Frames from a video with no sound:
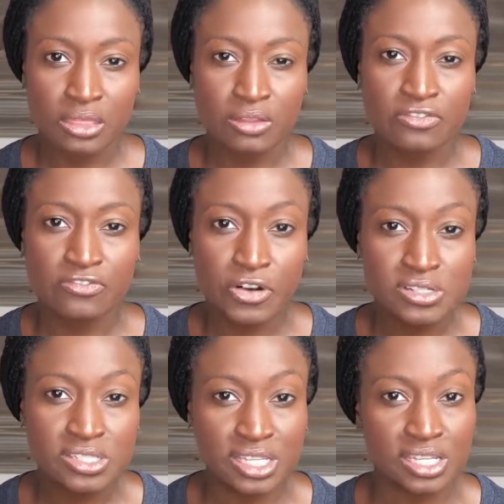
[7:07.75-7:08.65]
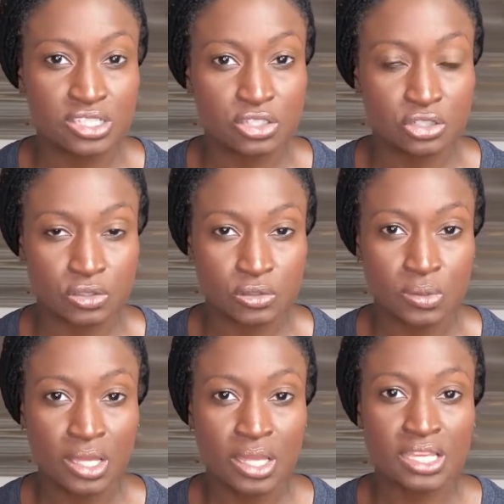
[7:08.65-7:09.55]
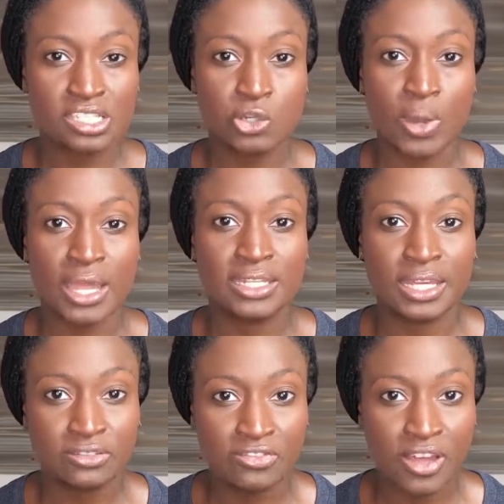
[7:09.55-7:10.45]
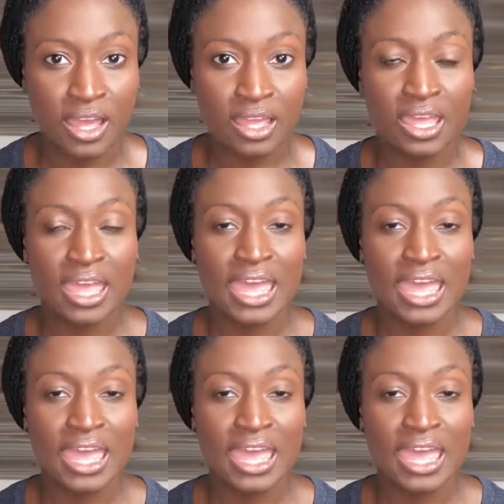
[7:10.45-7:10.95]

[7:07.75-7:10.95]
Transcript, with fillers: the first thing to do is to identify